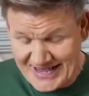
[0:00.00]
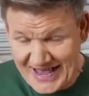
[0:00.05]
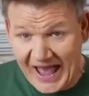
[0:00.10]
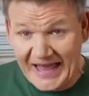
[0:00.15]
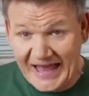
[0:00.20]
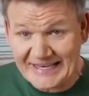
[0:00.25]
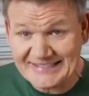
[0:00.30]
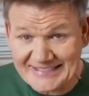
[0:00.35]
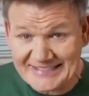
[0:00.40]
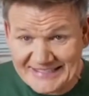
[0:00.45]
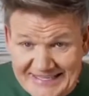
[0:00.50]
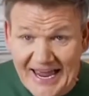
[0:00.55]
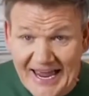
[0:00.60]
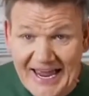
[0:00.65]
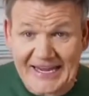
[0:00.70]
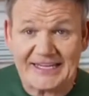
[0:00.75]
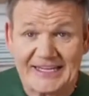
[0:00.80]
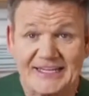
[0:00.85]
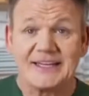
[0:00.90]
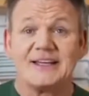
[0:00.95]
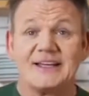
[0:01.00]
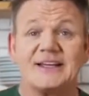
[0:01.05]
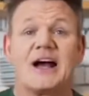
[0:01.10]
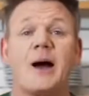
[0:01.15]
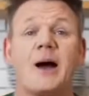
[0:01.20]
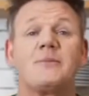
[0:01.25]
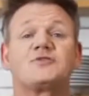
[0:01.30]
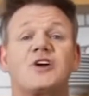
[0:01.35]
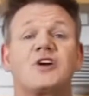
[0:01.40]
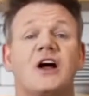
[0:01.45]
And today,
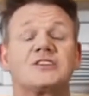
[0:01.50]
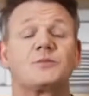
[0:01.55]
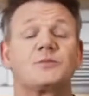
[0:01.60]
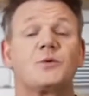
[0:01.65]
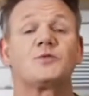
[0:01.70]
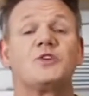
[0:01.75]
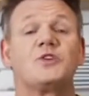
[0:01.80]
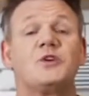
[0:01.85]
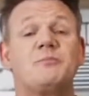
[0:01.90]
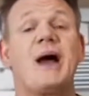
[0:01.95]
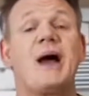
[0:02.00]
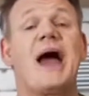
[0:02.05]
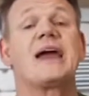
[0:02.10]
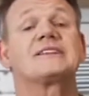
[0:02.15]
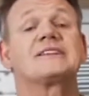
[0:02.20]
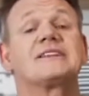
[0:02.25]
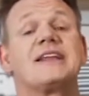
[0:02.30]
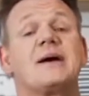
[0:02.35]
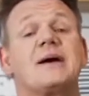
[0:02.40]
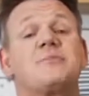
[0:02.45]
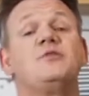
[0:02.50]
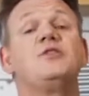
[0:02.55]
I'm transporting you back to that